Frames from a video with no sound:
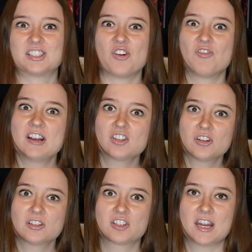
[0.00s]
so
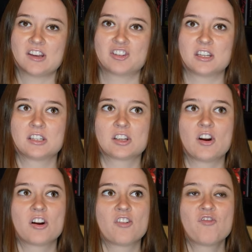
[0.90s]
research stations
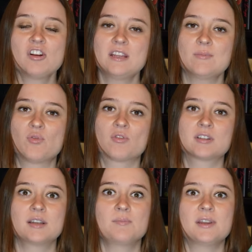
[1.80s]
are really
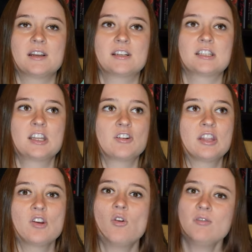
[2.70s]
important because they're
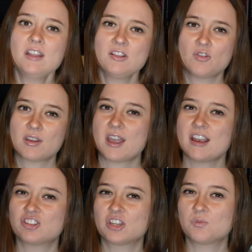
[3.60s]
the only
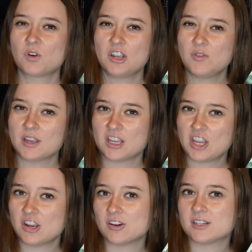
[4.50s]
location where you can
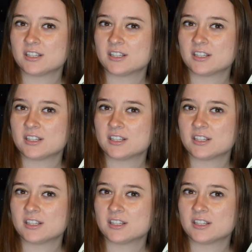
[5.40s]
cure